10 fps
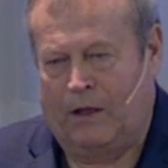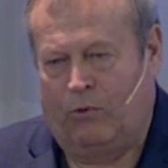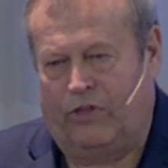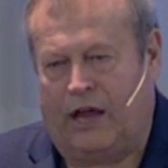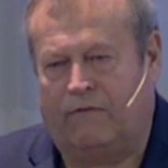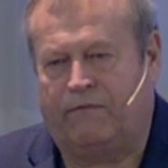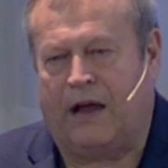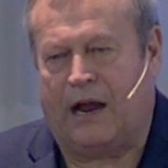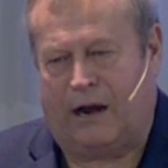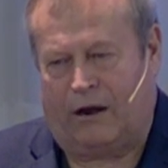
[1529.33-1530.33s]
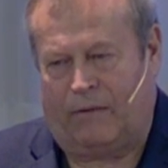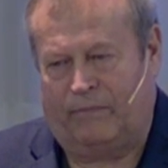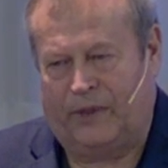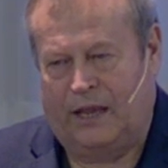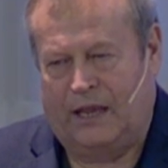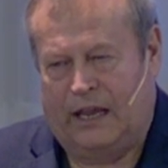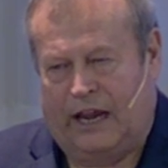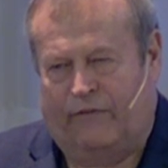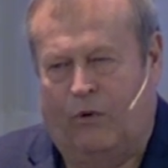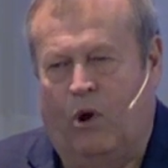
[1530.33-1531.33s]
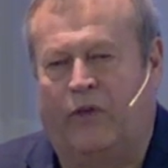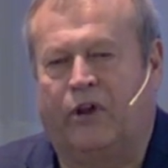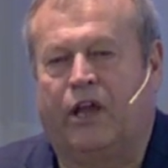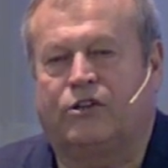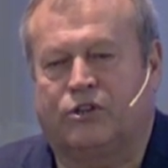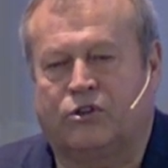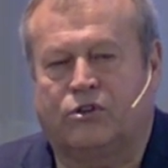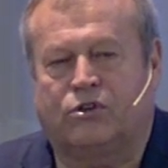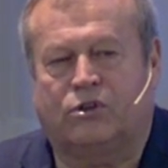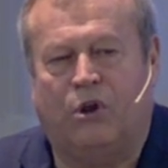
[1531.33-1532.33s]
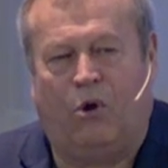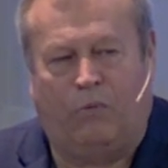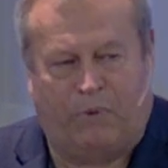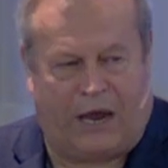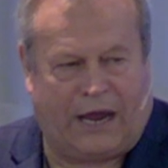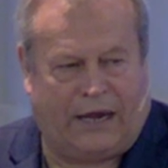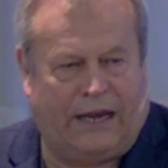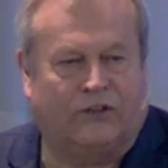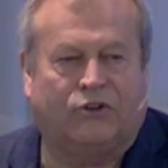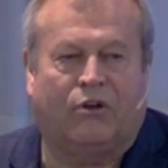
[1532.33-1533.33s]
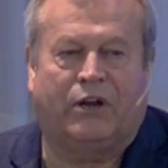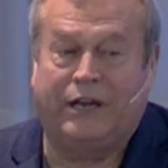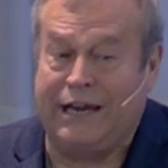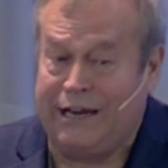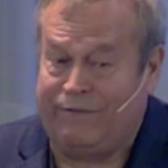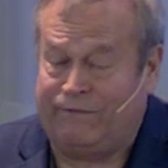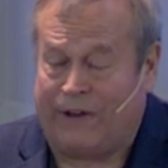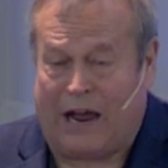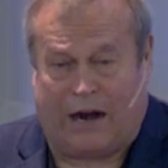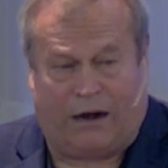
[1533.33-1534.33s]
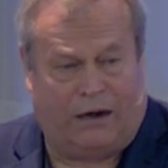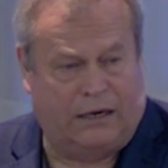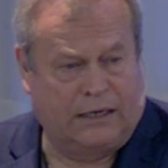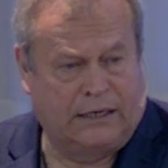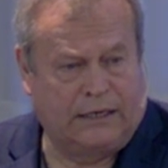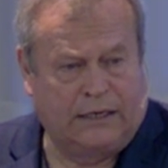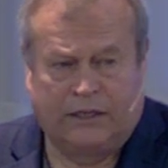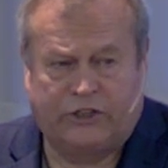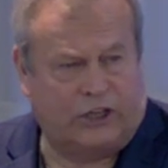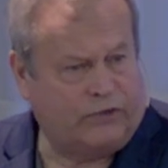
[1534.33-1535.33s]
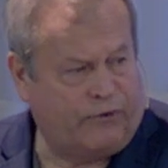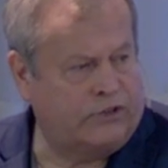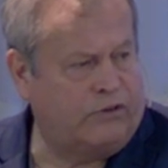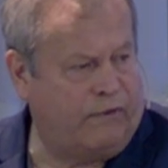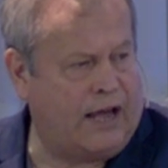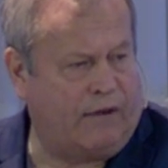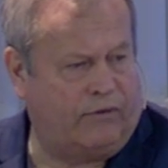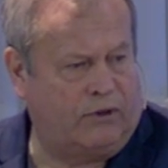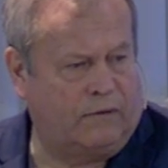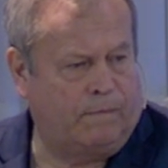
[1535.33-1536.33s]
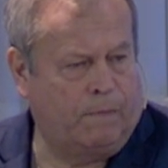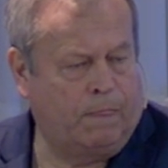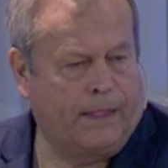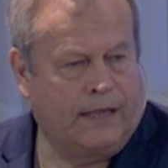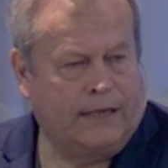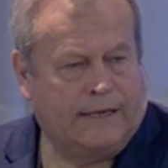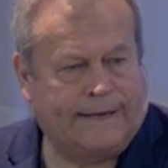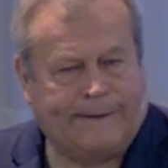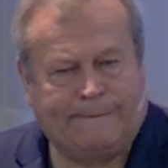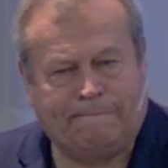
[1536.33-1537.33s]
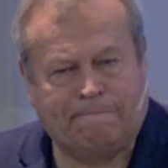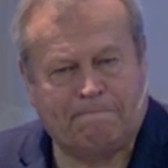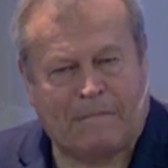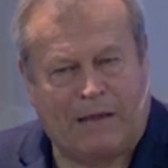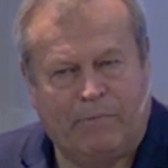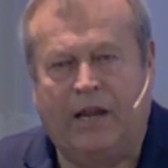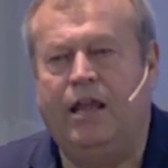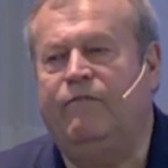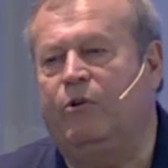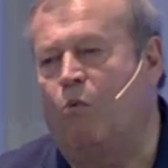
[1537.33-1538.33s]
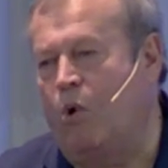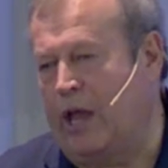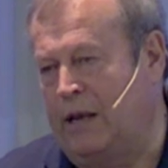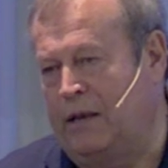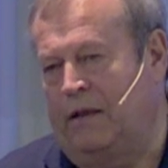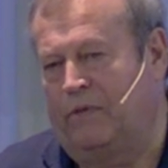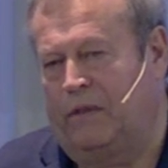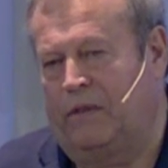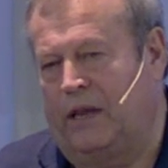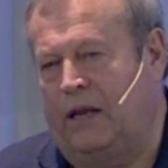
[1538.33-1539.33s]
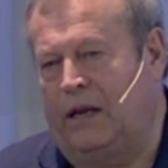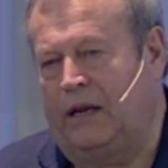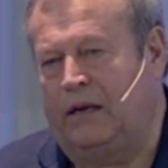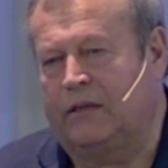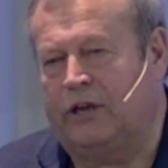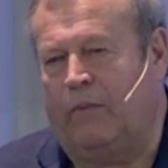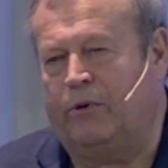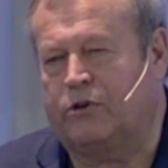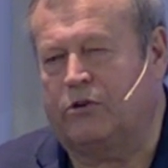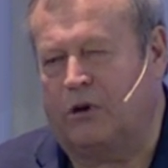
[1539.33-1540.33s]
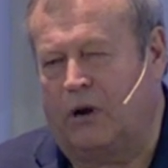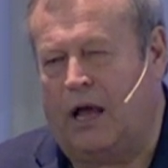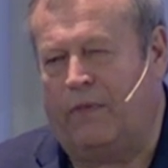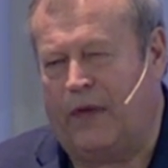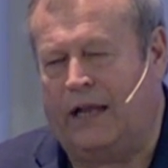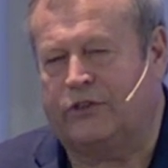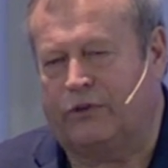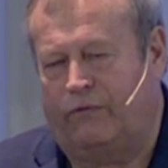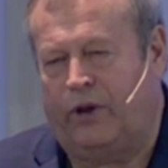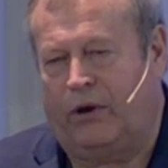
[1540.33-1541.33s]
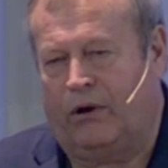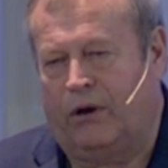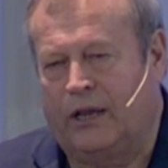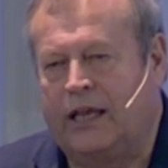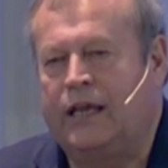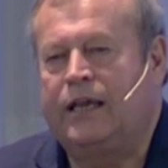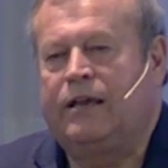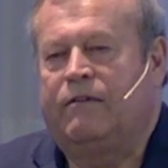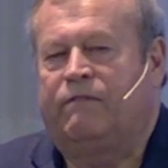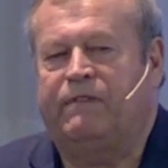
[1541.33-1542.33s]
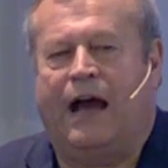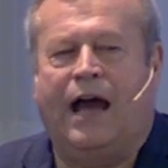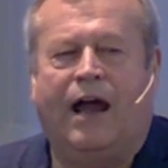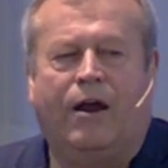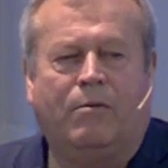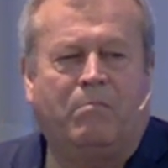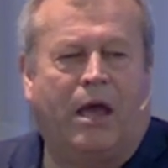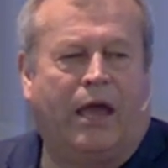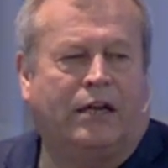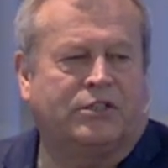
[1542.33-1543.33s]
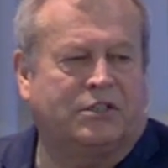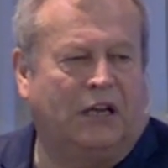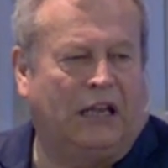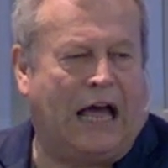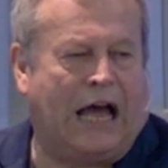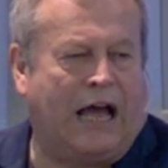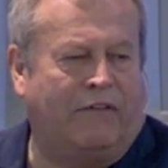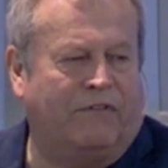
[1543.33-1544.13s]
without fire. If the weather gets so bad, he's going to need fire just for survival. But even when the temperatures are not that severe, fire makes life